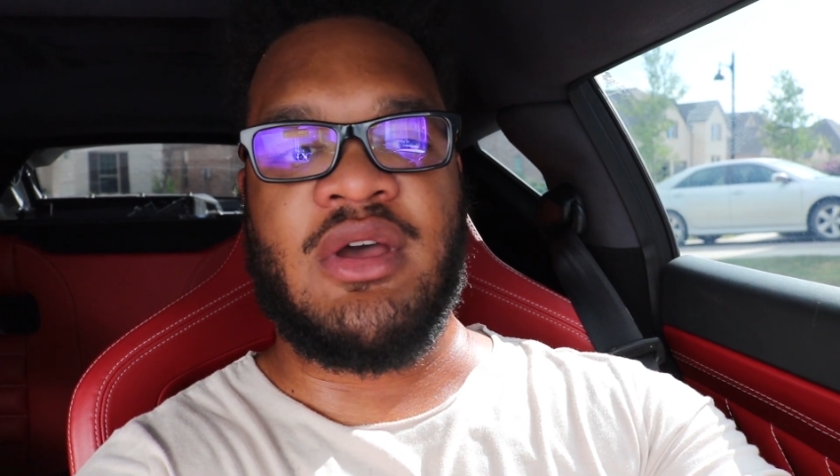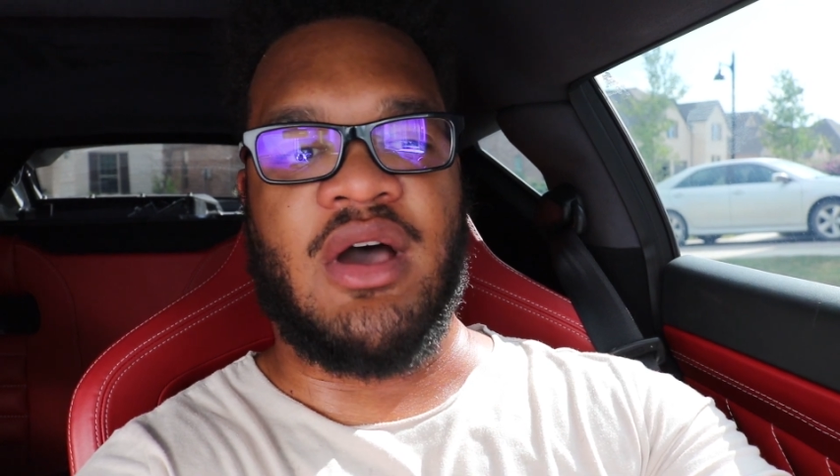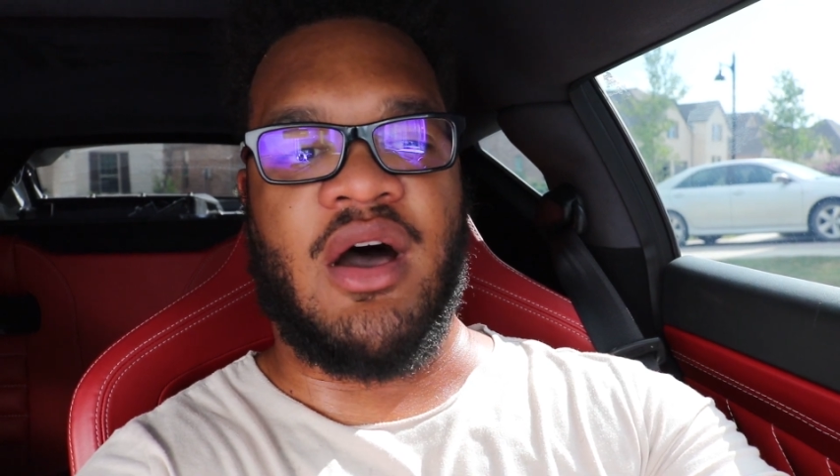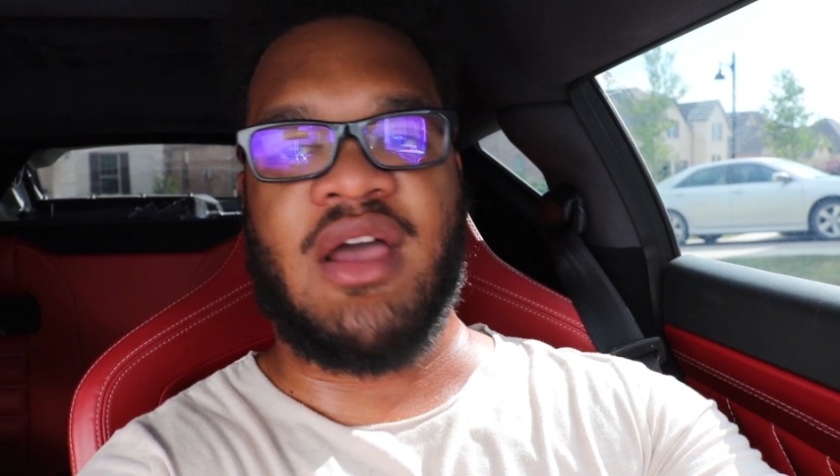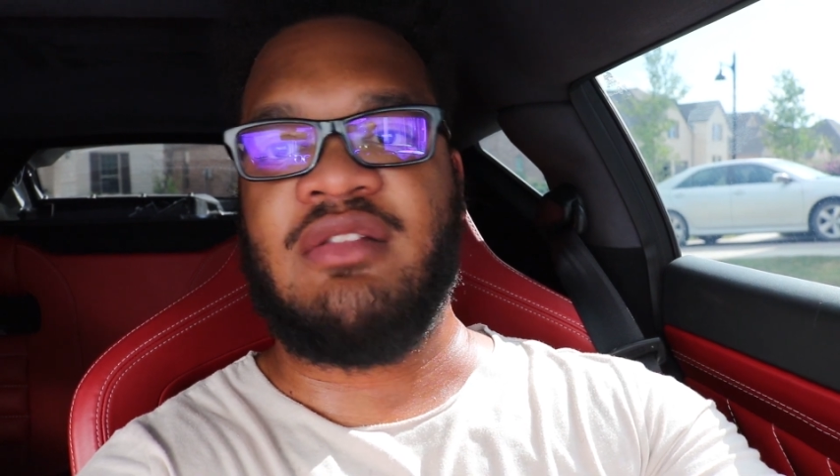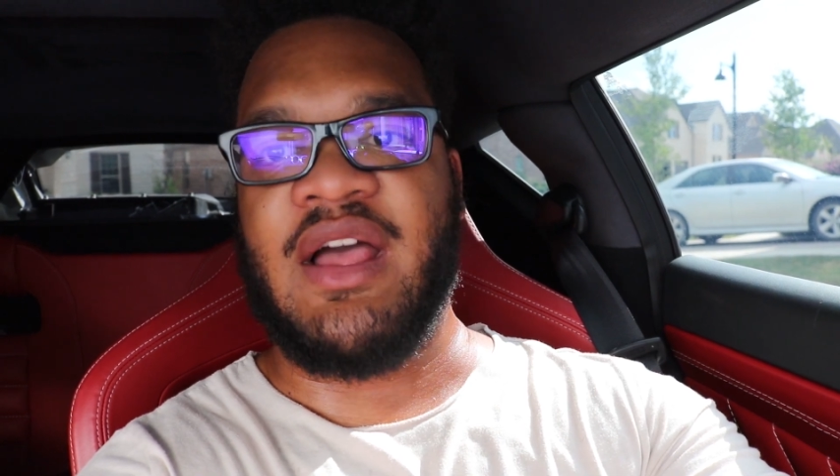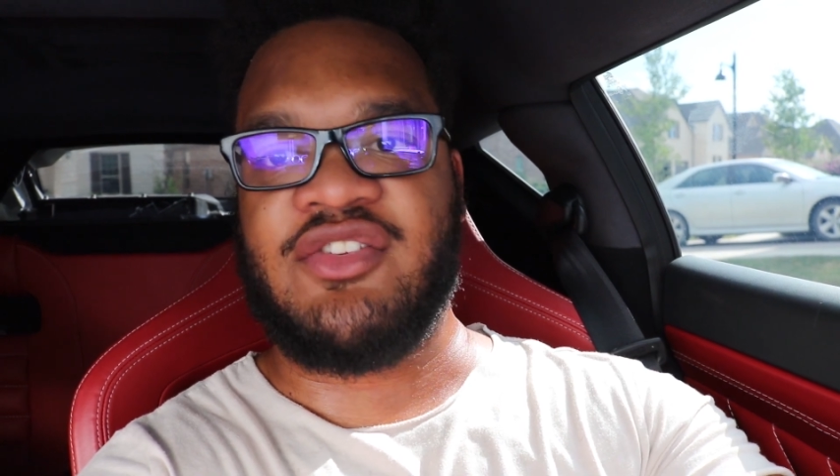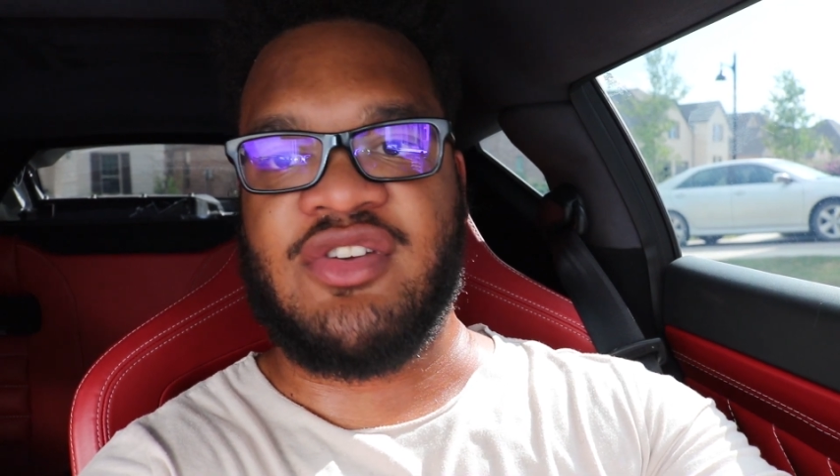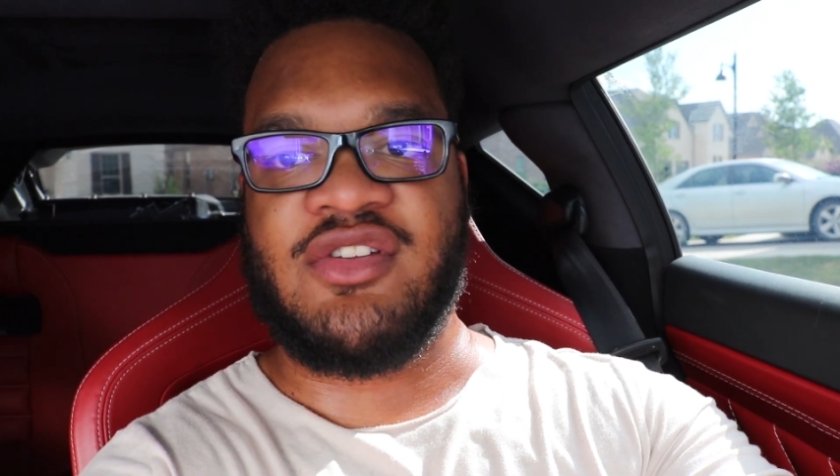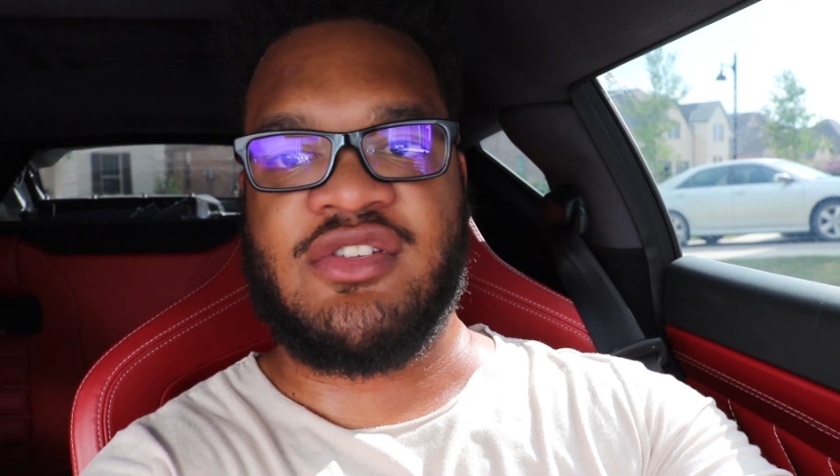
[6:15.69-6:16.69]

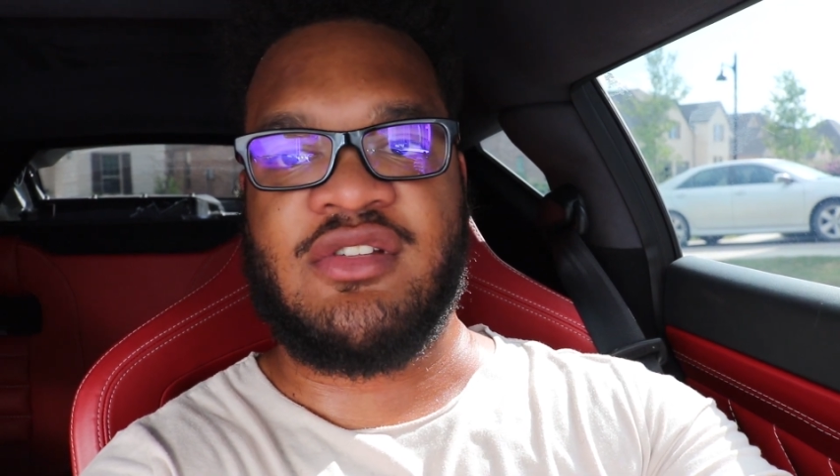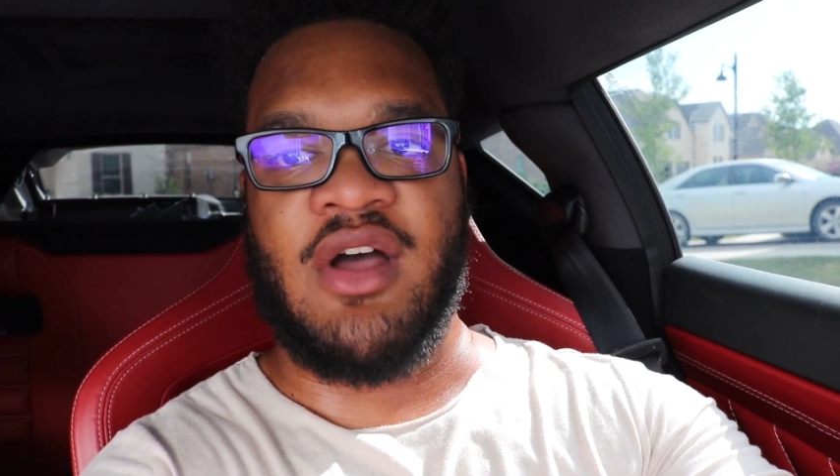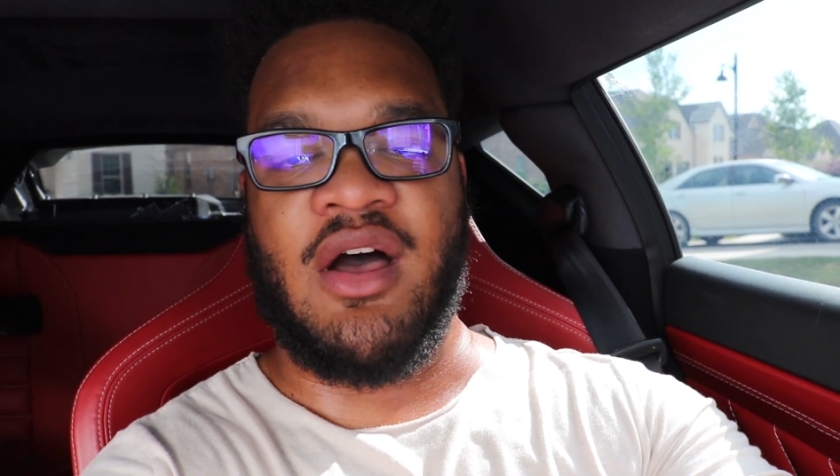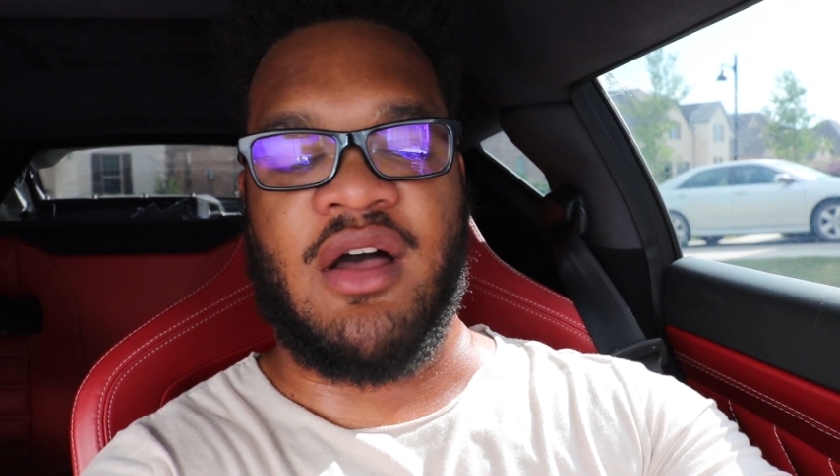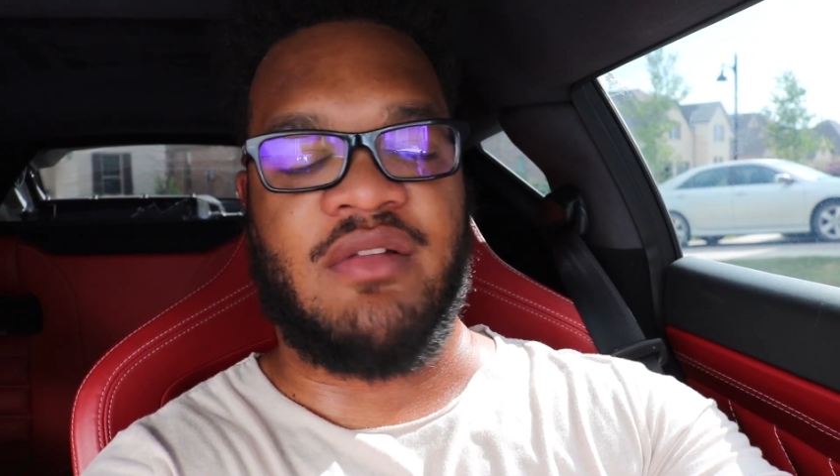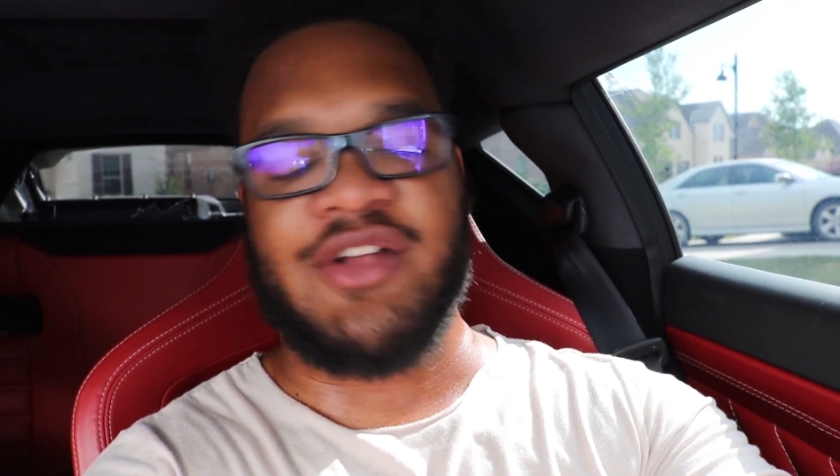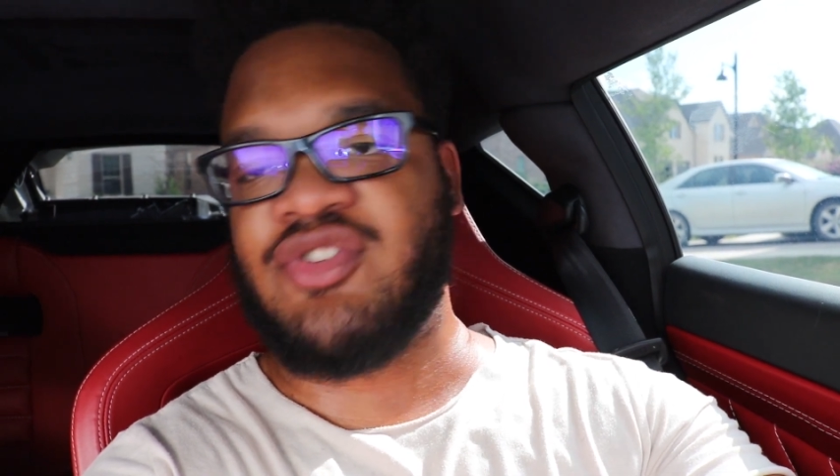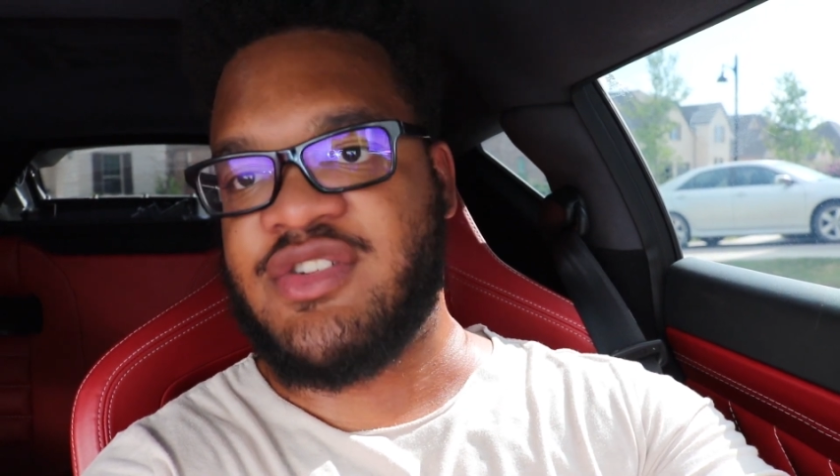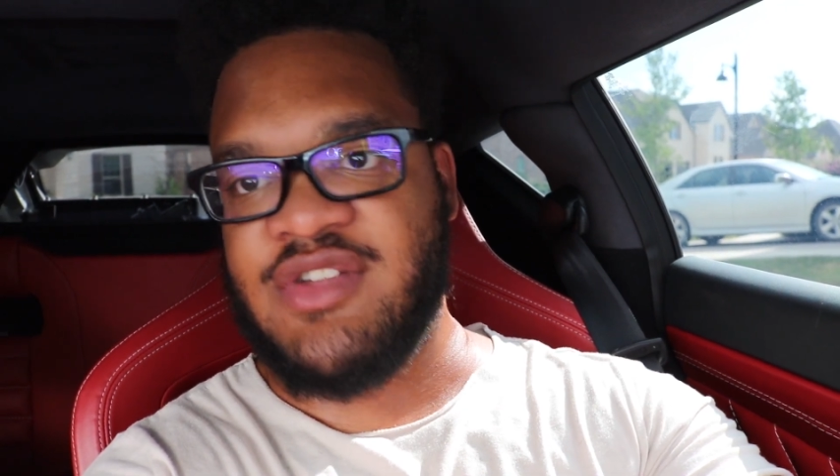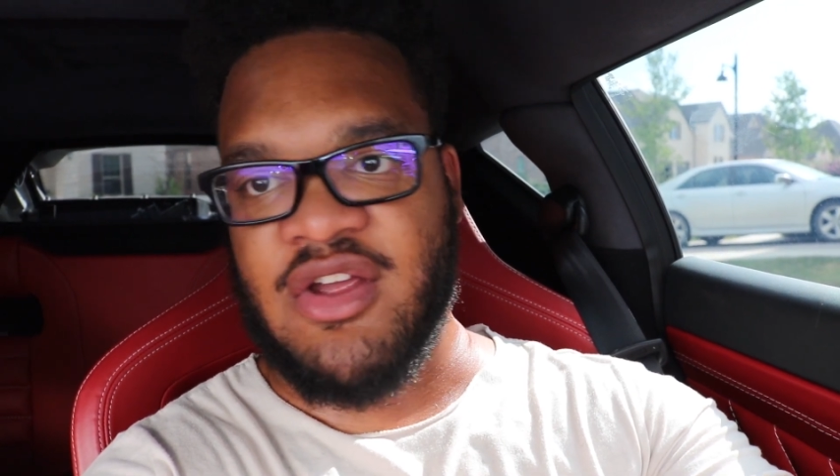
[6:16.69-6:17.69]
electric
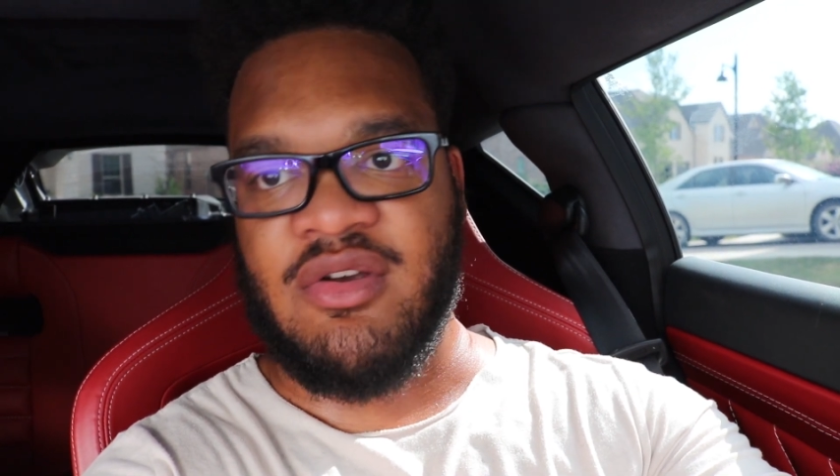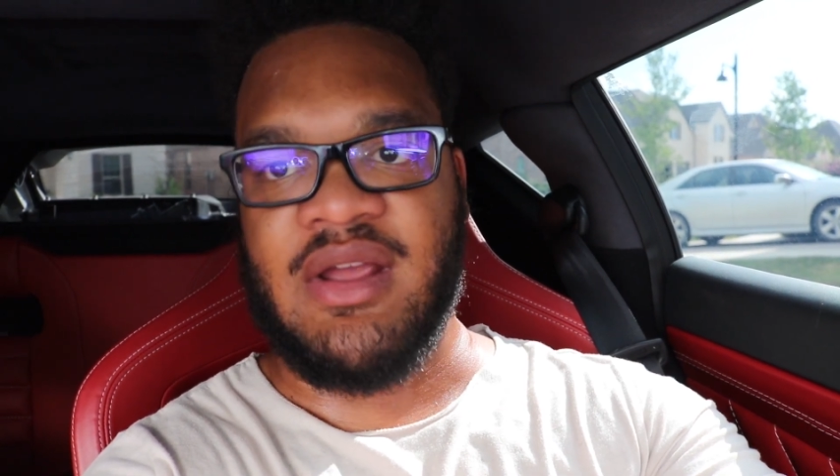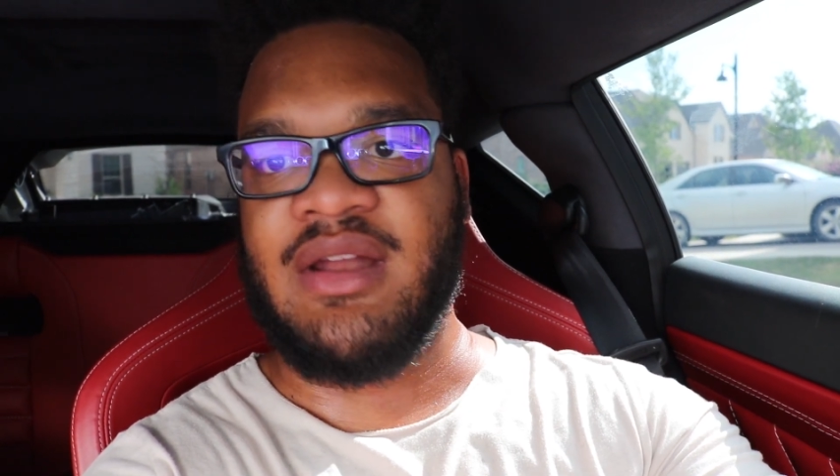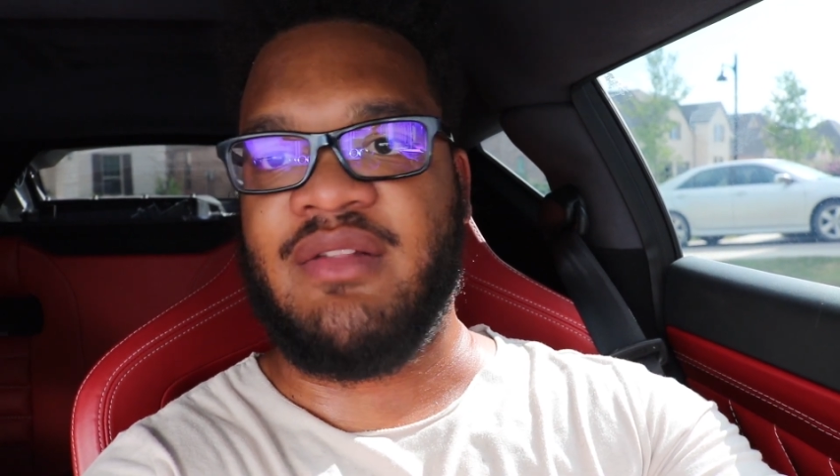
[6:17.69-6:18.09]
steering,